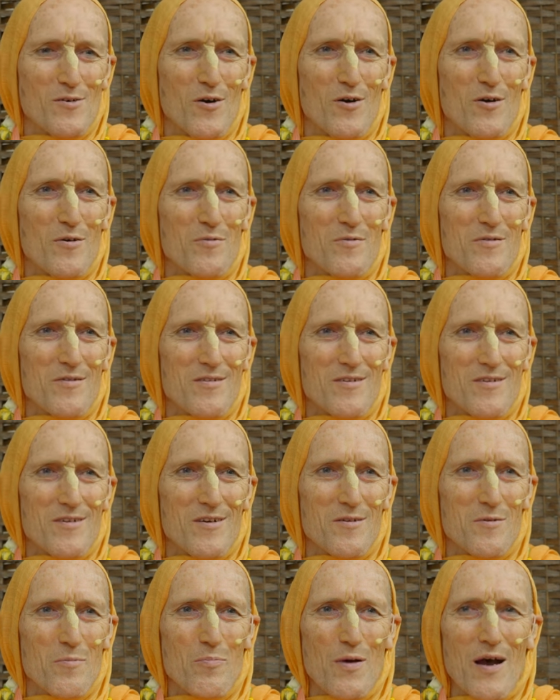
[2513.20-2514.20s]
or
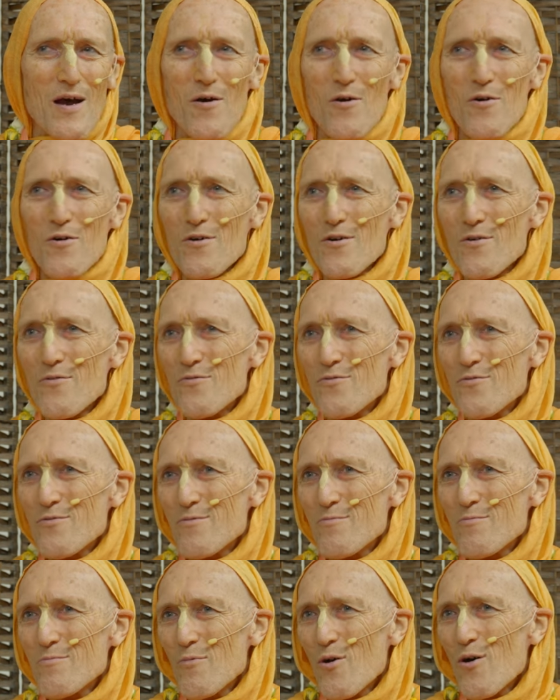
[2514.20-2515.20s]
to the power
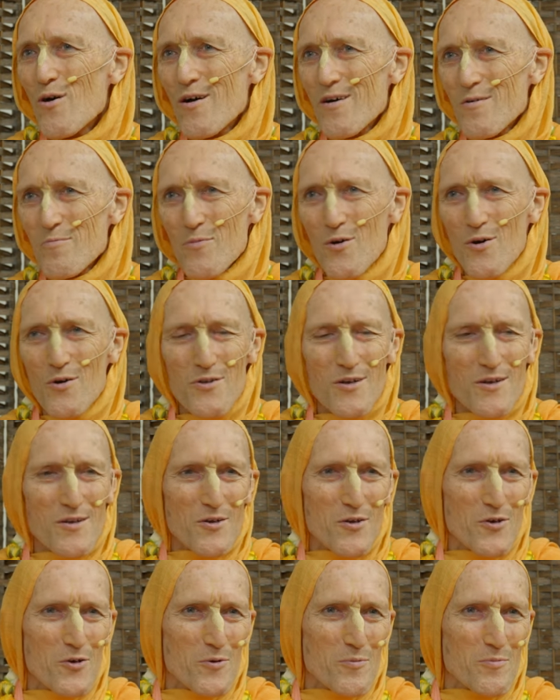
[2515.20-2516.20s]
of more, more than
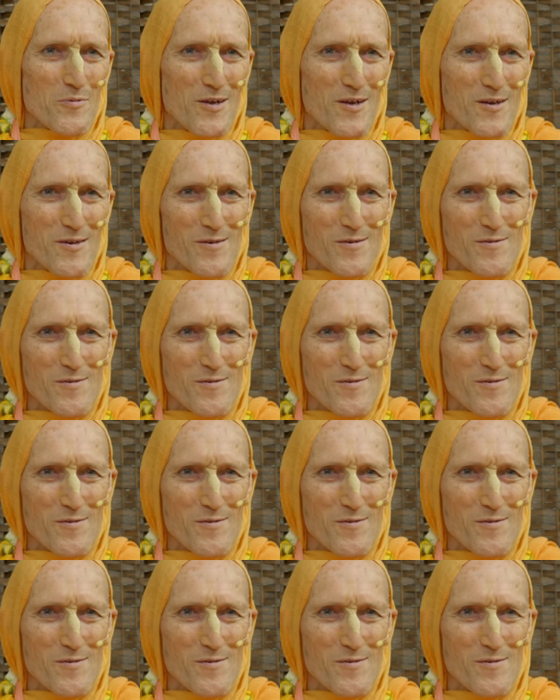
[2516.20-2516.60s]
cubed.